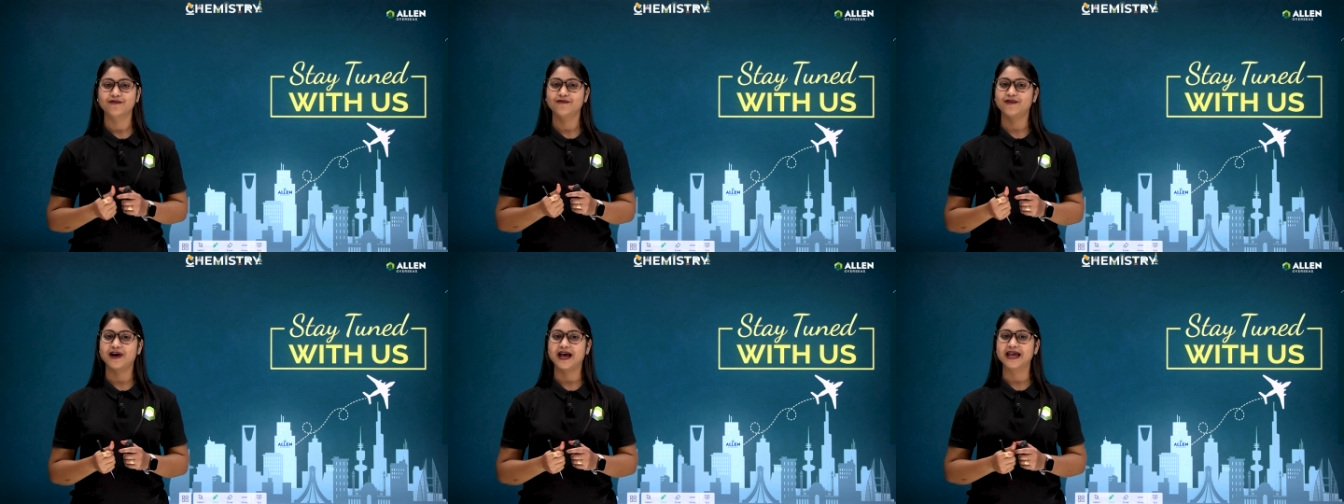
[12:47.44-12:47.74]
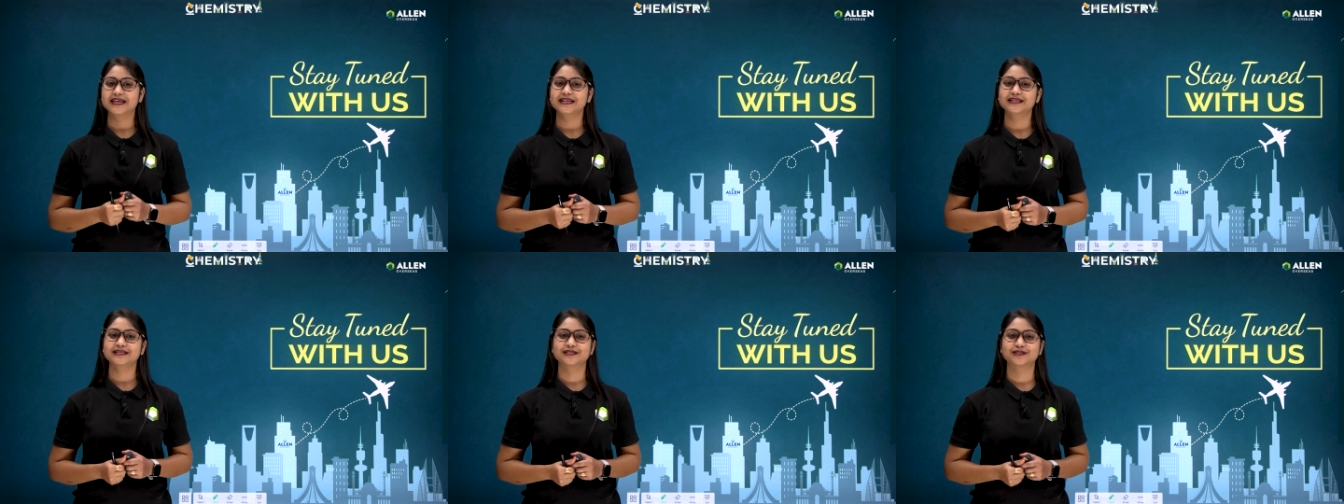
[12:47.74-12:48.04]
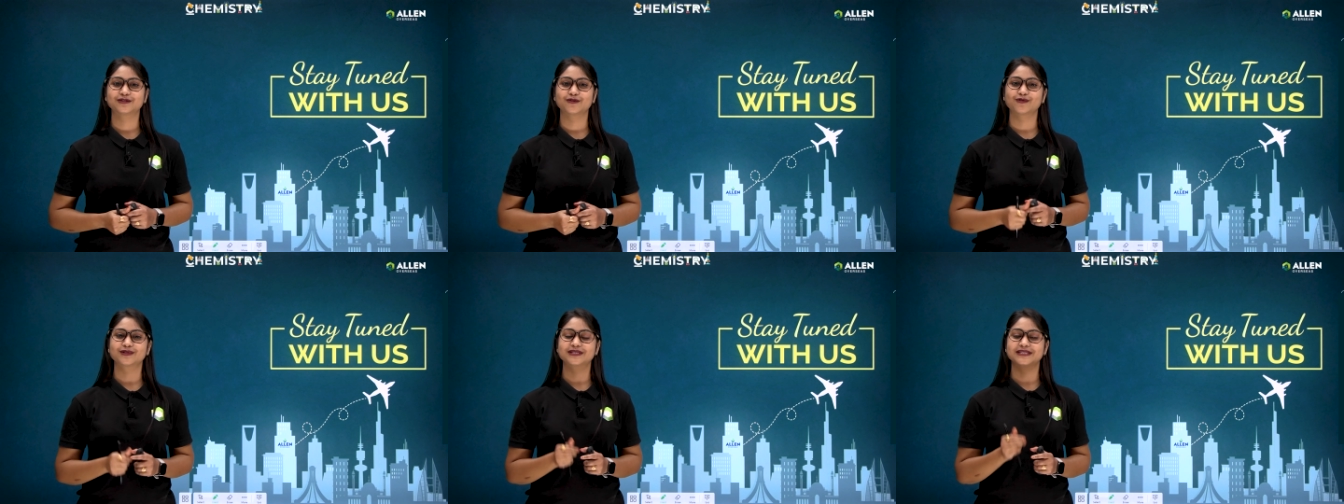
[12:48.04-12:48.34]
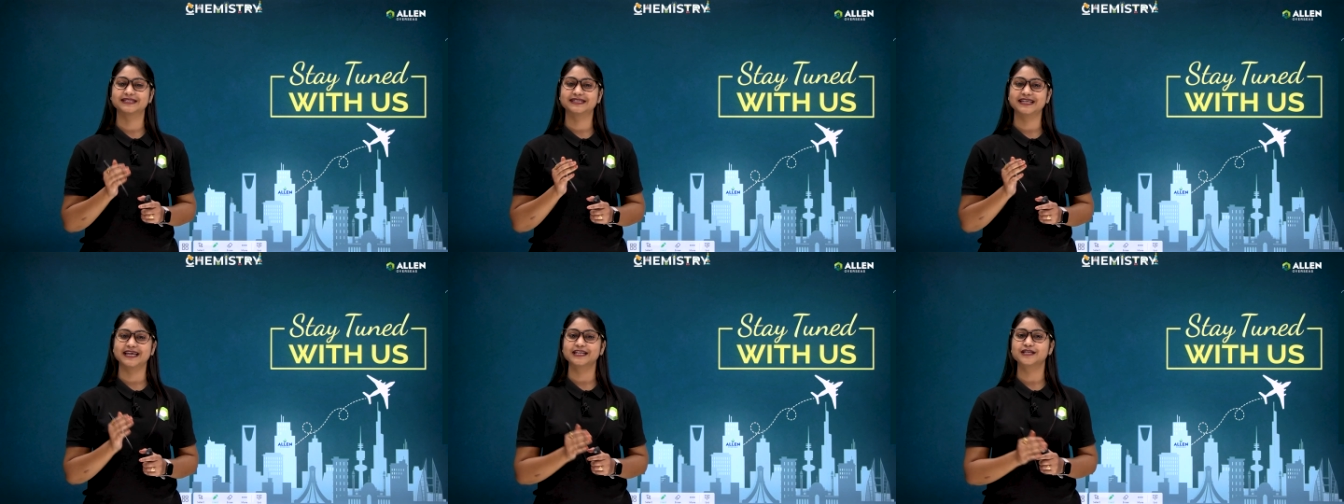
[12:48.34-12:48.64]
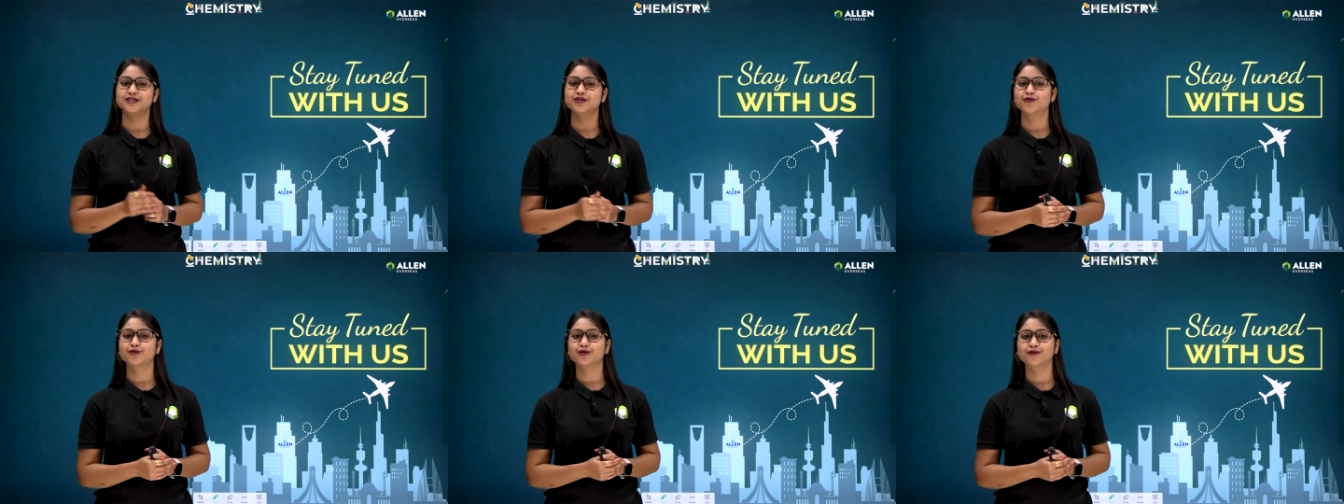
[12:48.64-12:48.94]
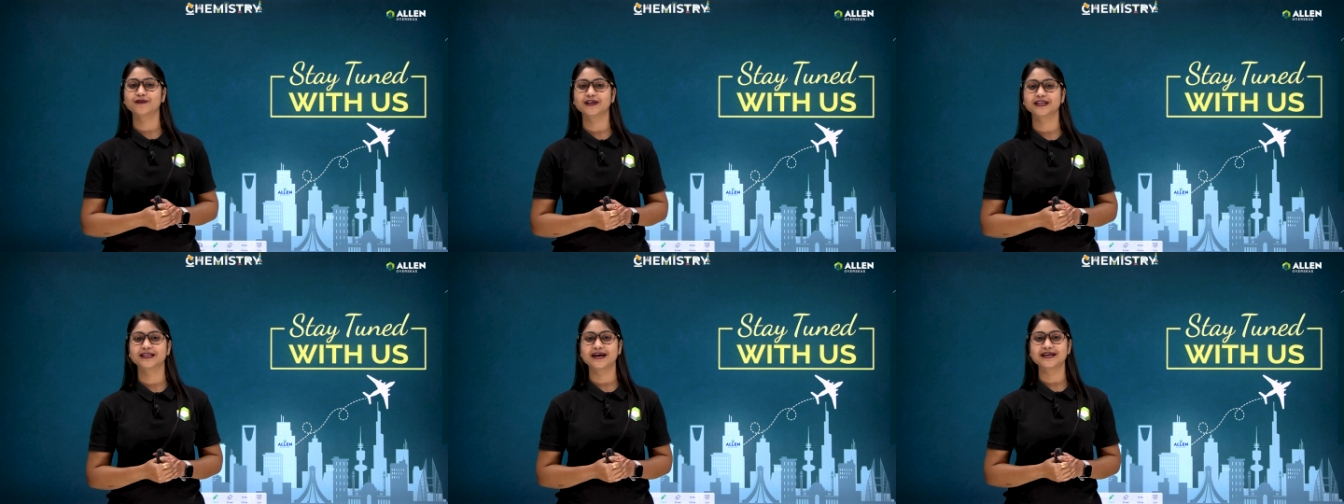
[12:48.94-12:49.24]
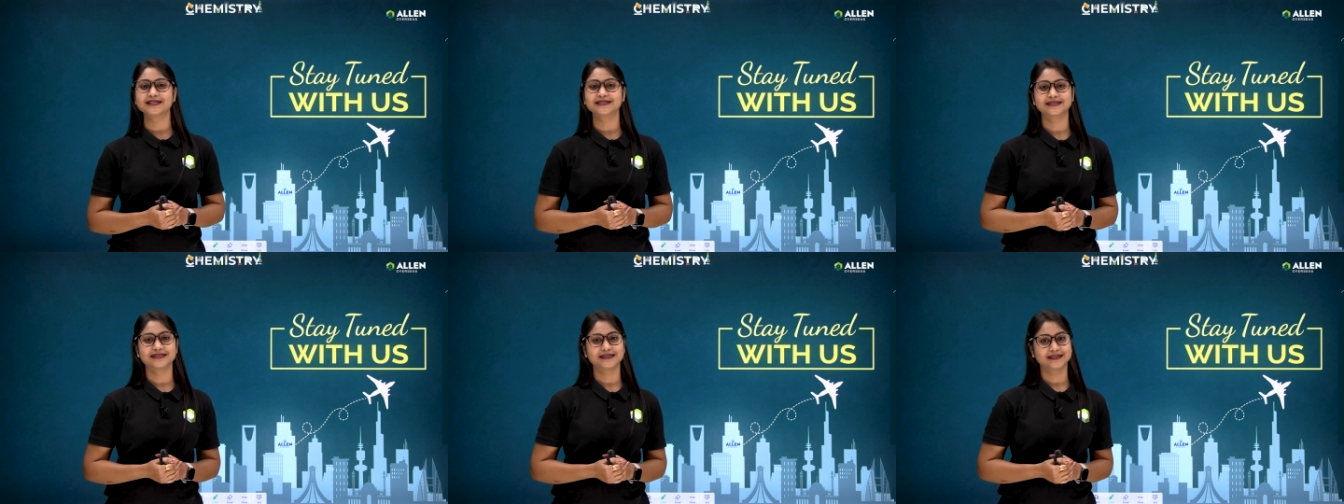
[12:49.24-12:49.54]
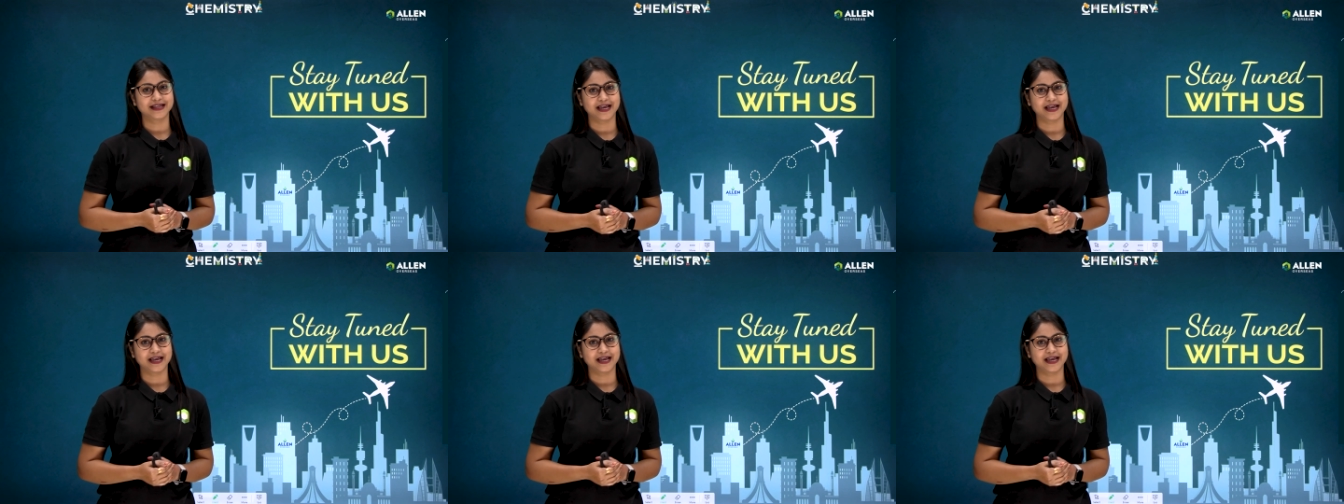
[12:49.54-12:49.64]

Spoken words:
Fine. So stay tuned with us.